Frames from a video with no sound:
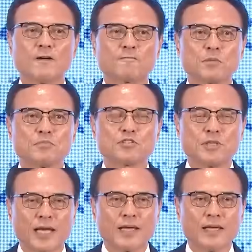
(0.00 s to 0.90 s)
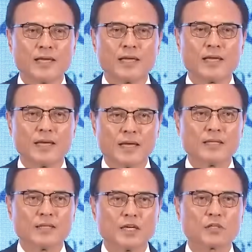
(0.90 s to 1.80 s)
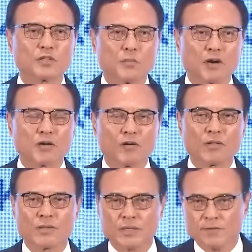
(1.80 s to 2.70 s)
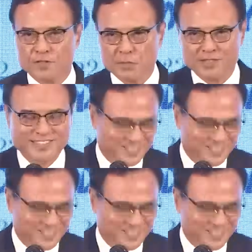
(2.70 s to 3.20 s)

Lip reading: from today and tomorrow. Thank you very much.